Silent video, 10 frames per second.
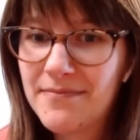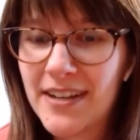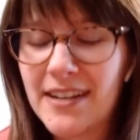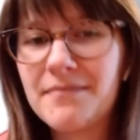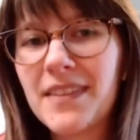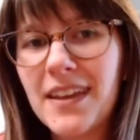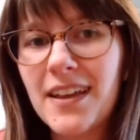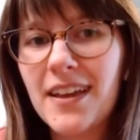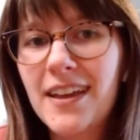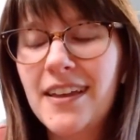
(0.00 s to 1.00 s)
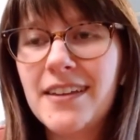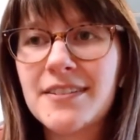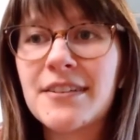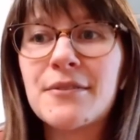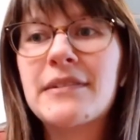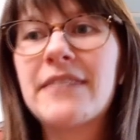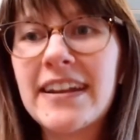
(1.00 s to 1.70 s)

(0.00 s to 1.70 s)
right? So we've kind